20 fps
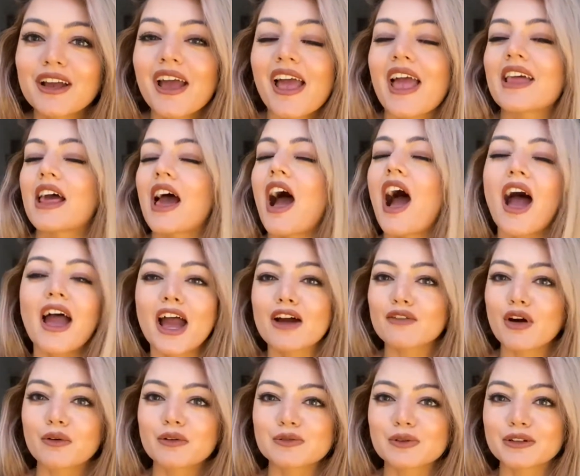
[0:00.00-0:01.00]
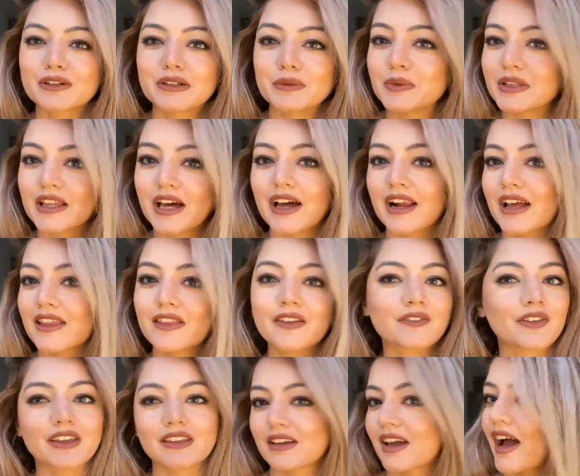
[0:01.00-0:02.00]
And I have always wanted to be that. I
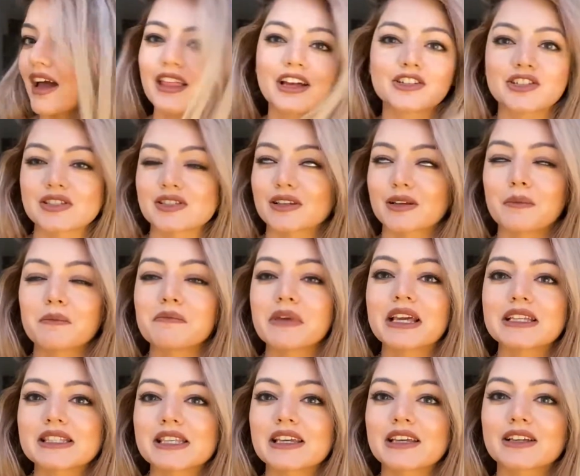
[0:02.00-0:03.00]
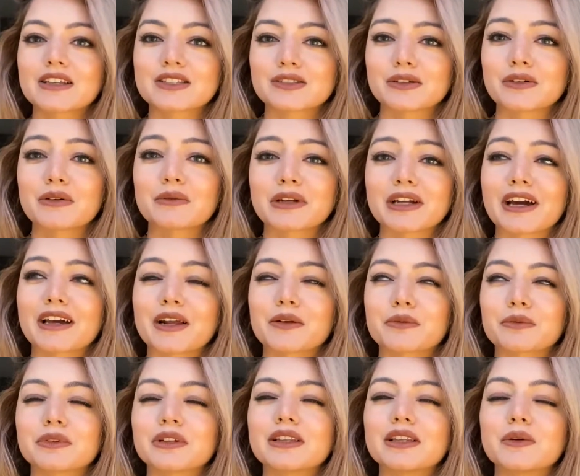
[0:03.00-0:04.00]
think fake eyelashes look amazing. So, oh my God, I
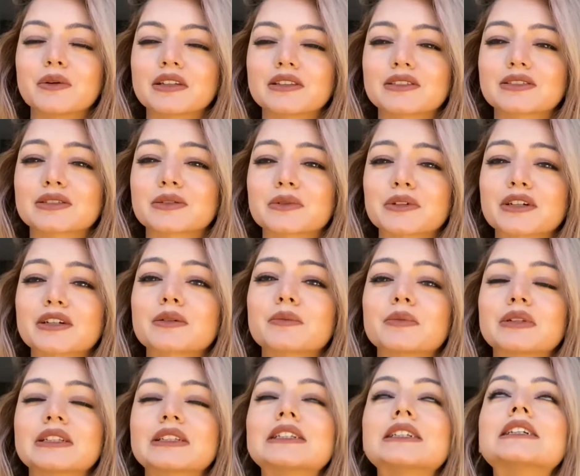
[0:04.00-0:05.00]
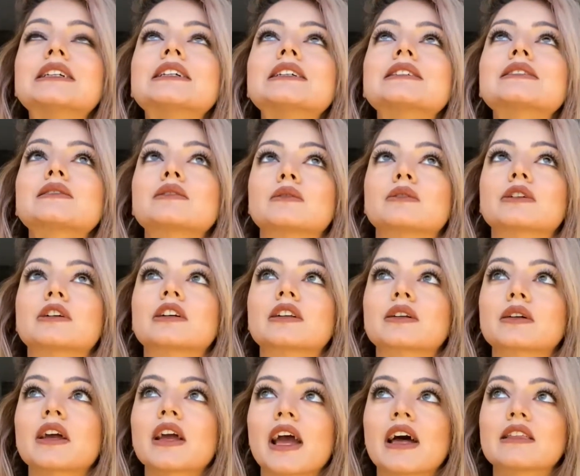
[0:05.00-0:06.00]
really want this to work. Please,
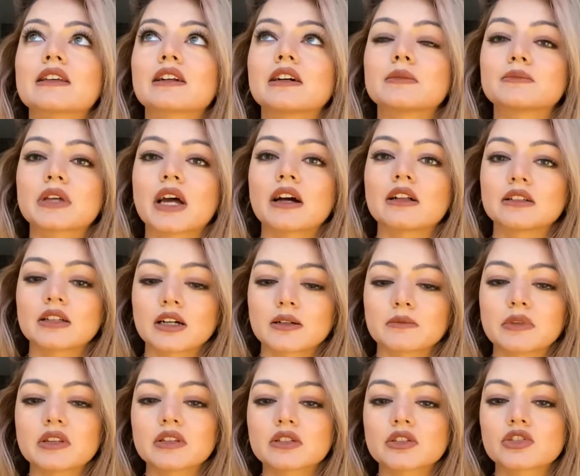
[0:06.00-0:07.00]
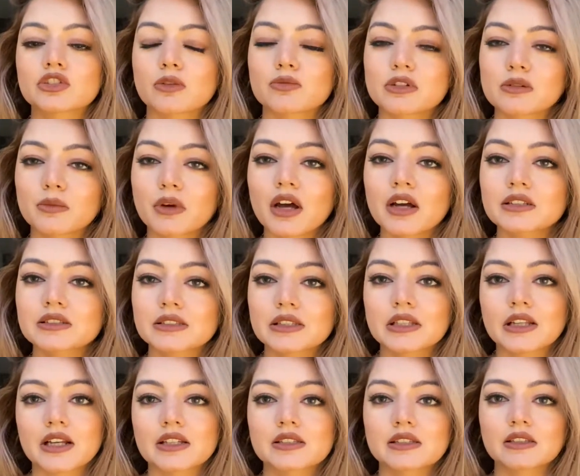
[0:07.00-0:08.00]
Lord. And then I'll in the description box in the
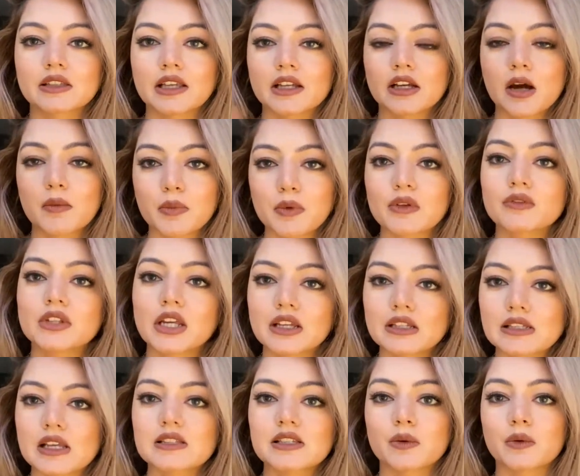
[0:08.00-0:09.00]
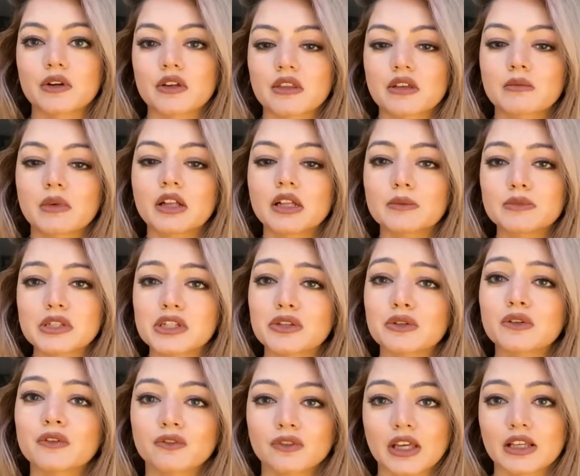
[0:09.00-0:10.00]
next like couple of days as I wear them, I'll update
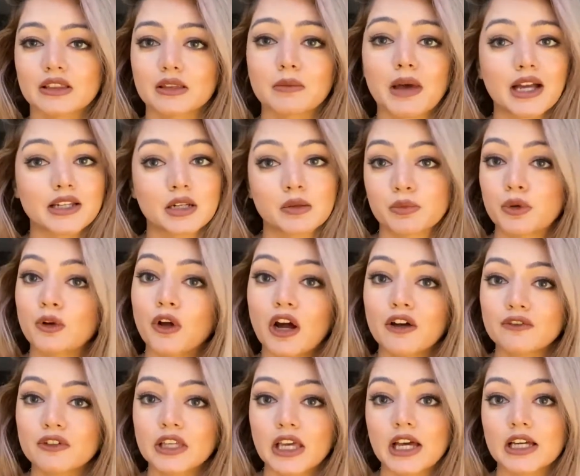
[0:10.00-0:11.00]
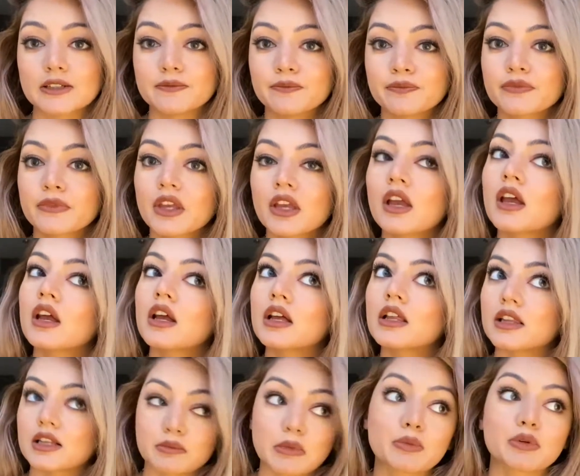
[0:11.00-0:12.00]
you if like the magnet broke off again,
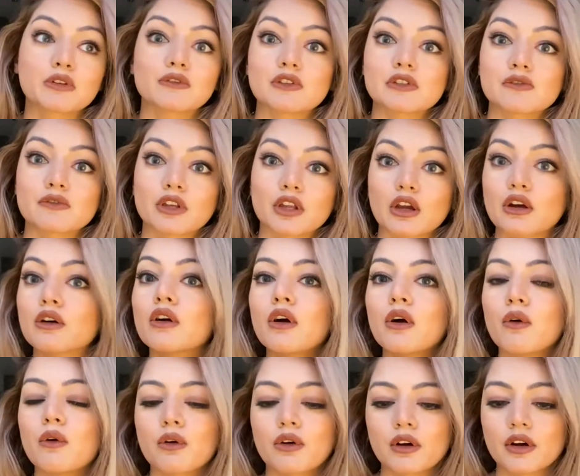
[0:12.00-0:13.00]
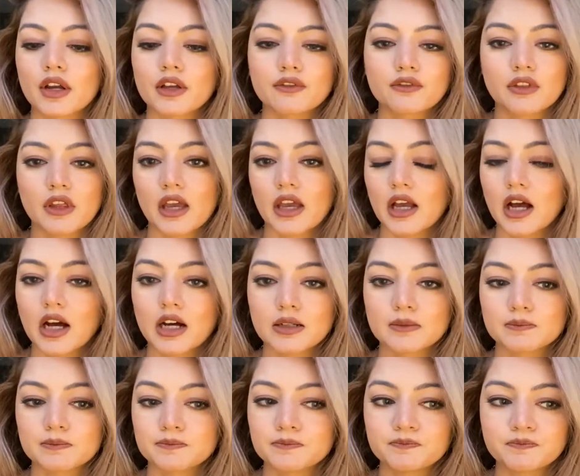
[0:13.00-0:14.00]
like my previous video, or if they
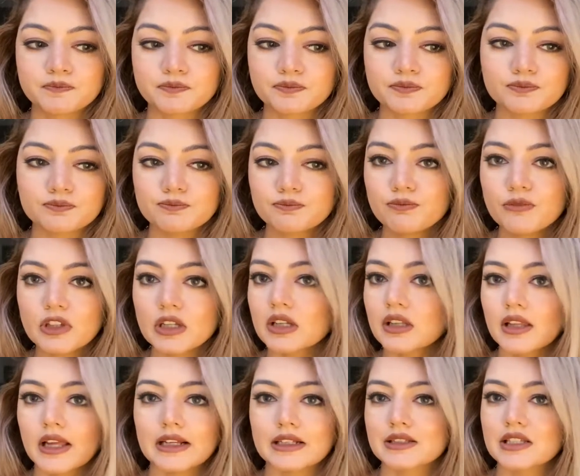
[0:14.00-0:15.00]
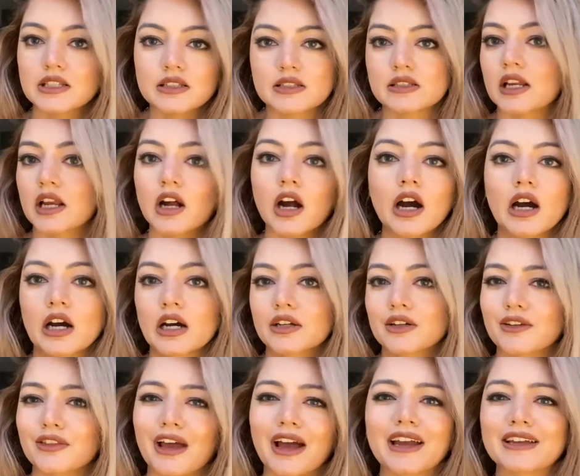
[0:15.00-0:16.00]
like didn't stay
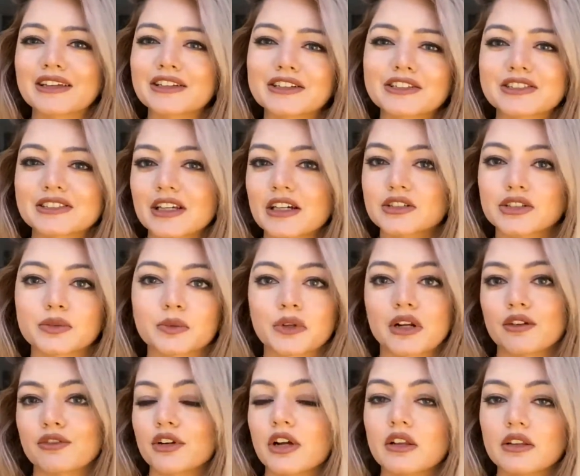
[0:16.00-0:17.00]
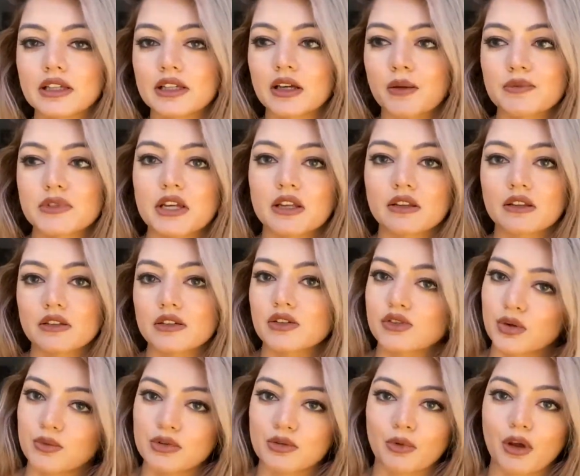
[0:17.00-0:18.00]
on, or the eyeliner slept, or whatever. I'll like update in the
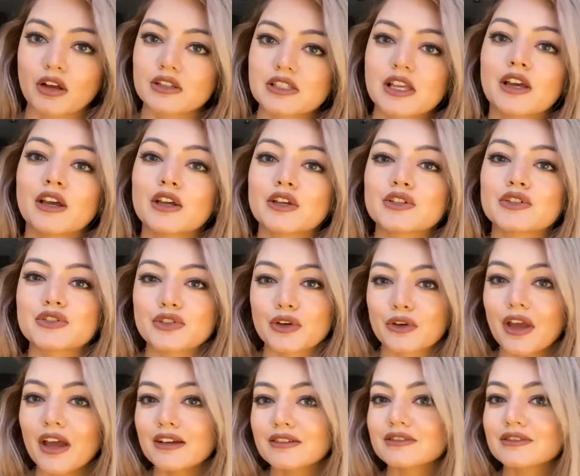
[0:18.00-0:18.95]
description box. So yeah,